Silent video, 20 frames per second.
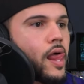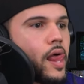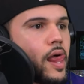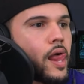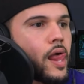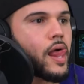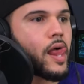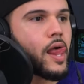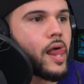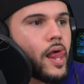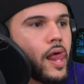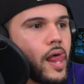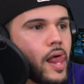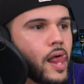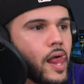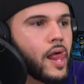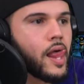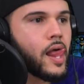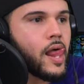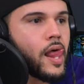Come on,
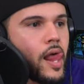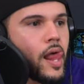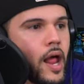come on.